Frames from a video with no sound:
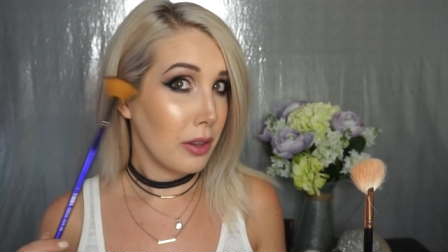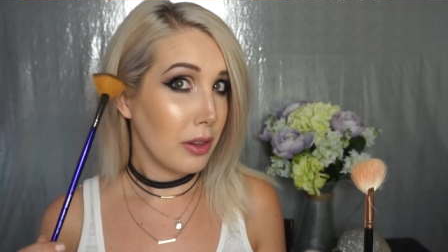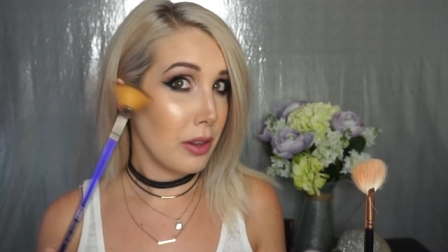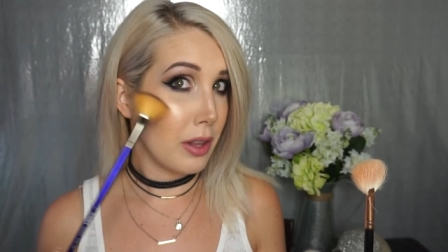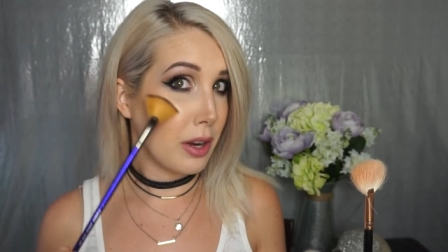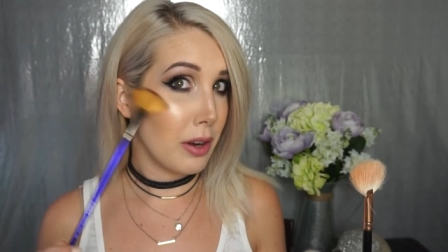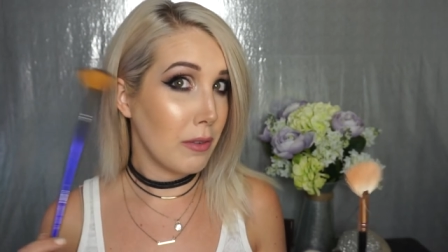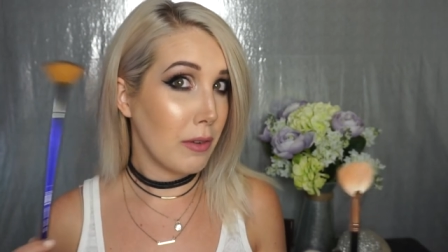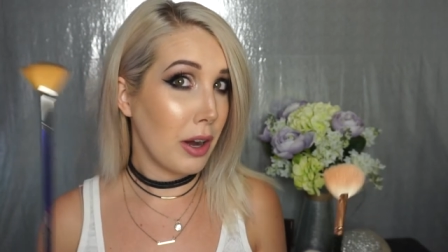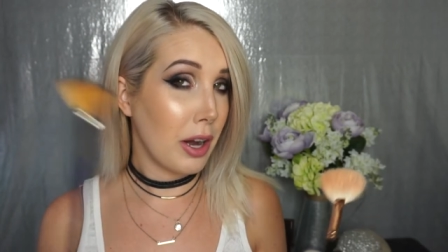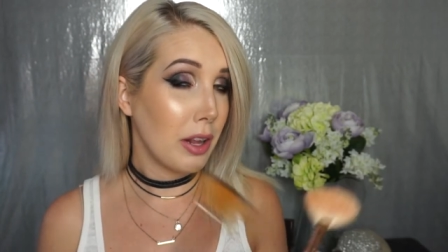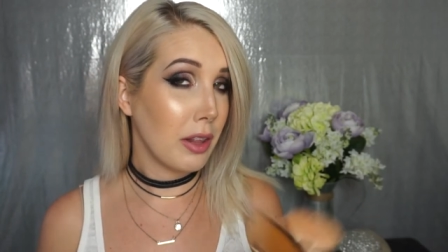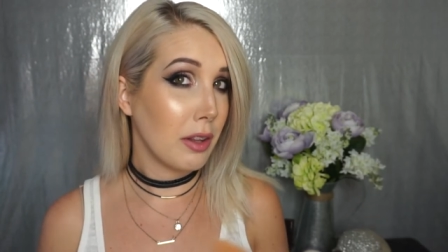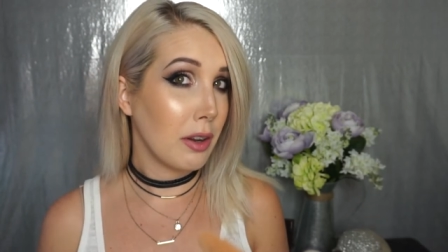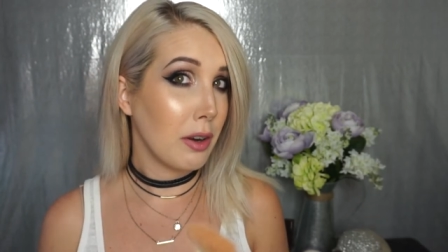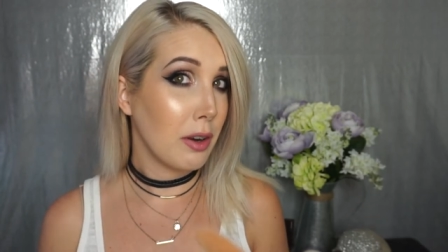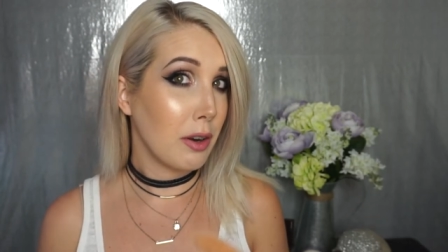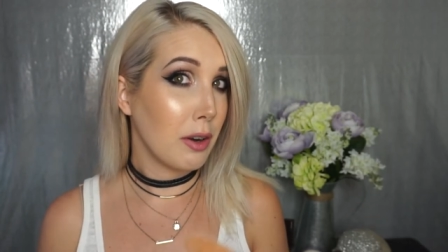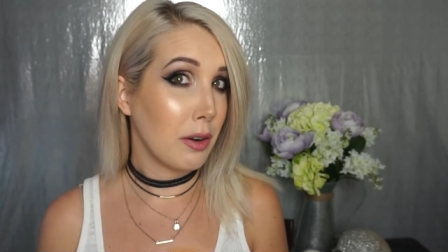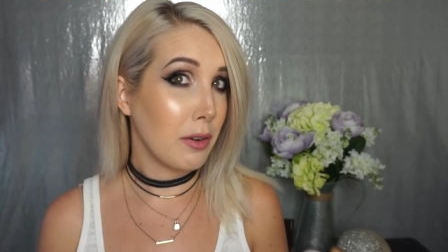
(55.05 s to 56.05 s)
that a
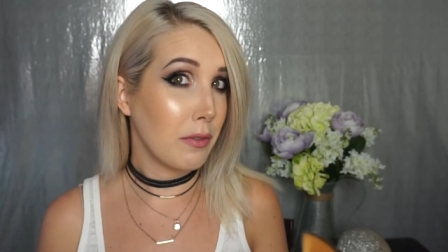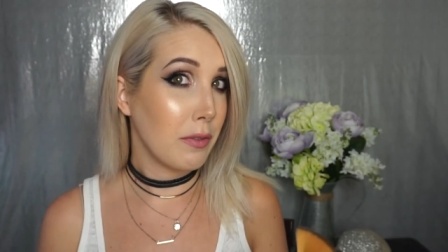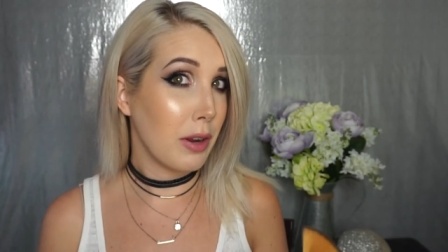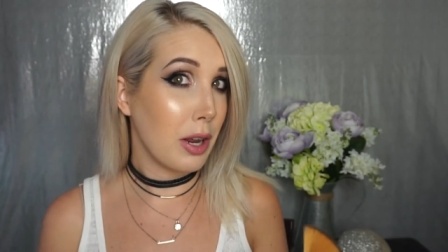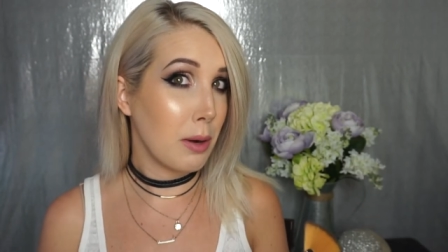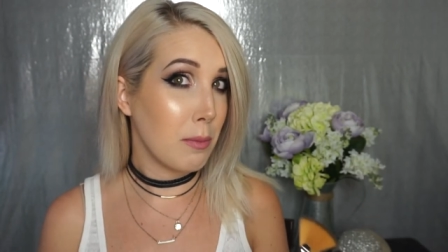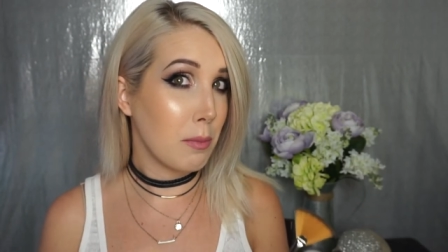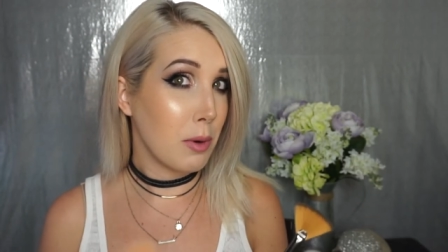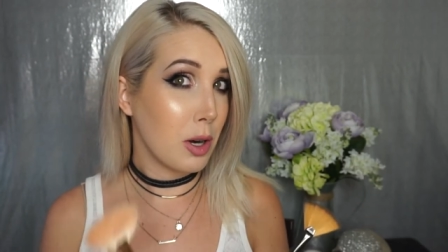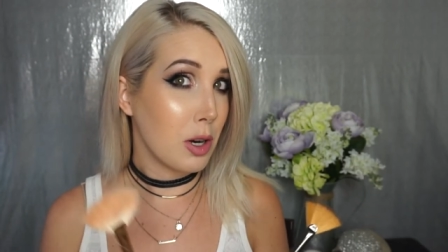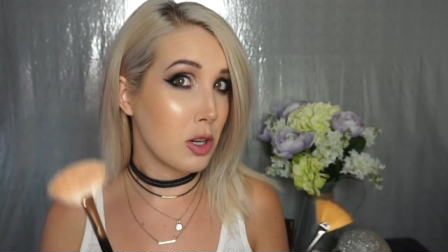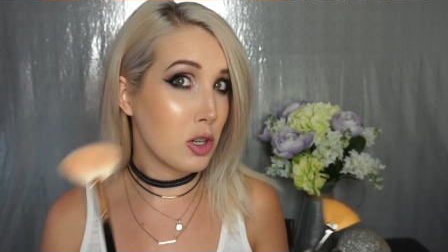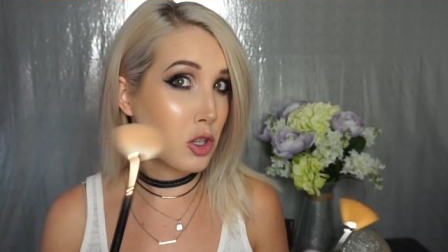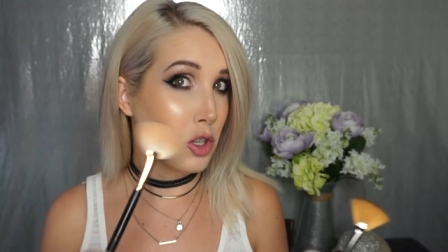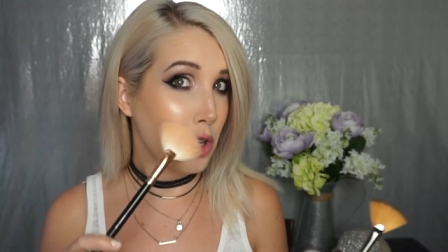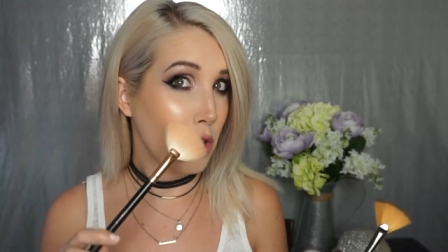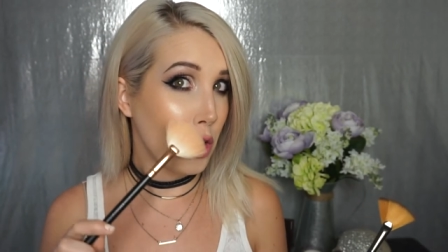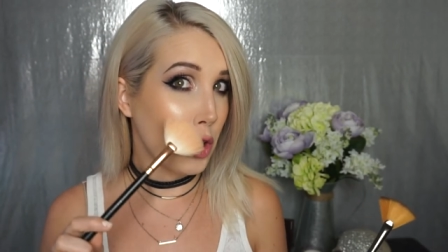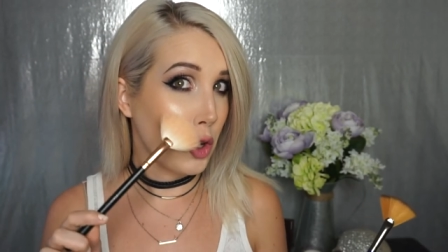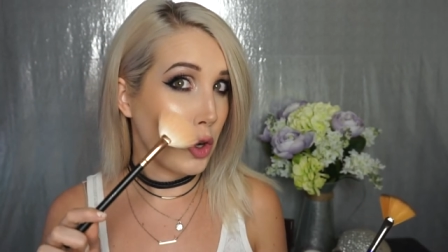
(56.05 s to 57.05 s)
regular fan
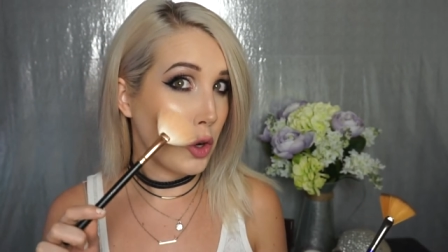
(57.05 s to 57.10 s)
brush